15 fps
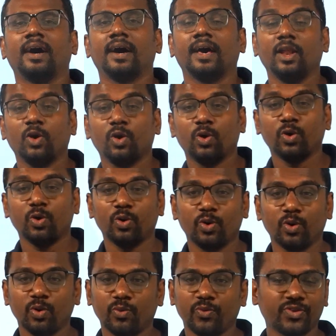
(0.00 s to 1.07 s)

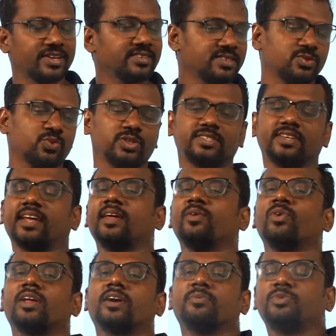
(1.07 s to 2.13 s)
Hello friends, once again
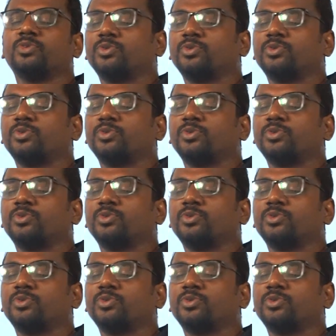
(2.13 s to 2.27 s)
welcome